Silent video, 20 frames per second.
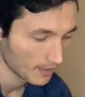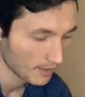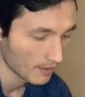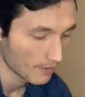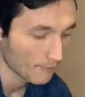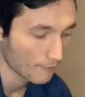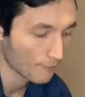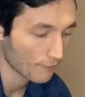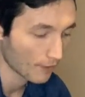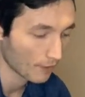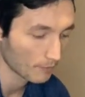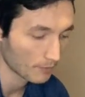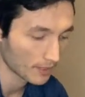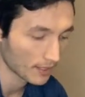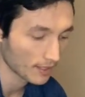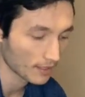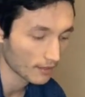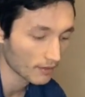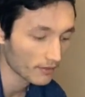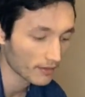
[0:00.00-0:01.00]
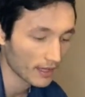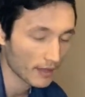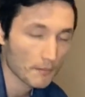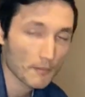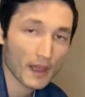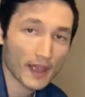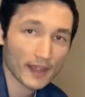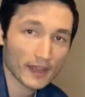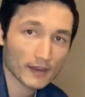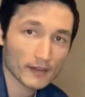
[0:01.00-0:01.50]
From here, they
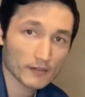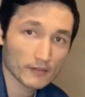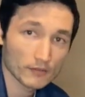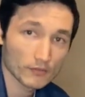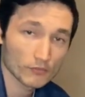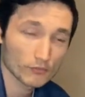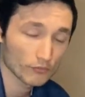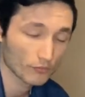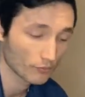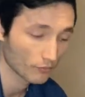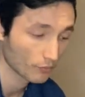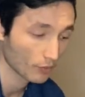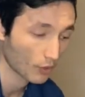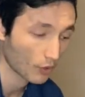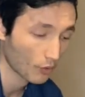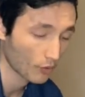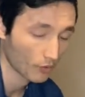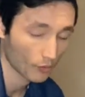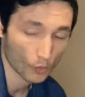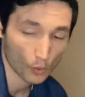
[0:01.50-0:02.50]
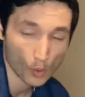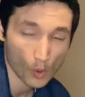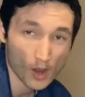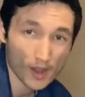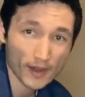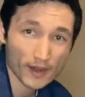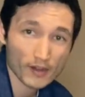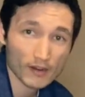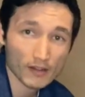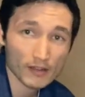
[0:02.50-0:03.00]
might
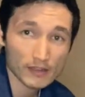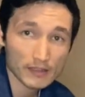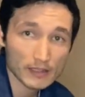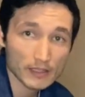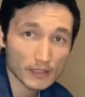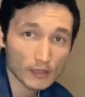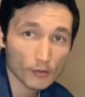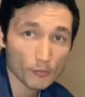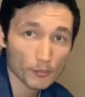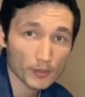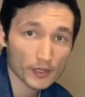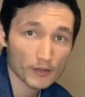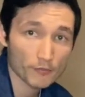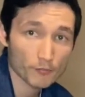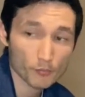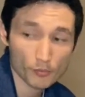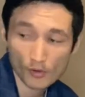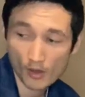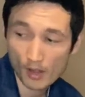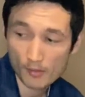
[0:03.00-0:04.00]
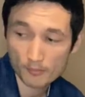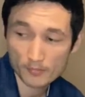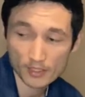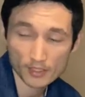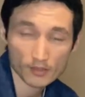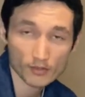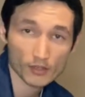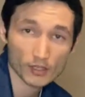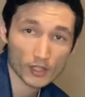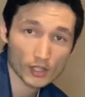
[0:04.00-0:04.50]
require a little bit of prompting
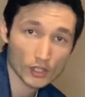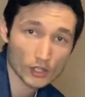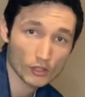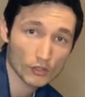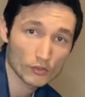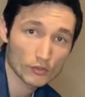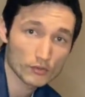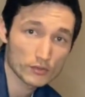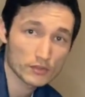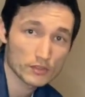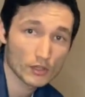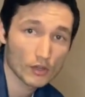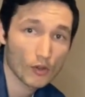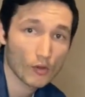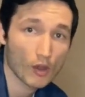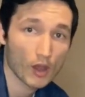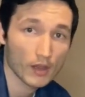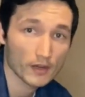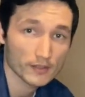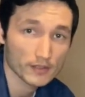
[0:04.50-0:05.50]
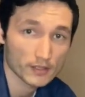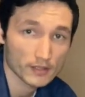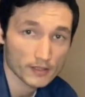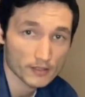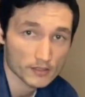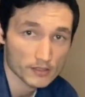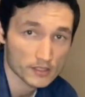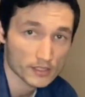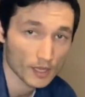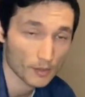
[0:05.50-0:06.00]
or cue to go onto
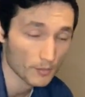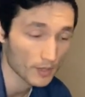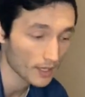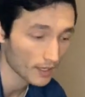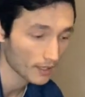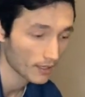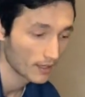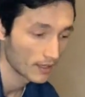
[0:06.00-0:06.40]
their stomach.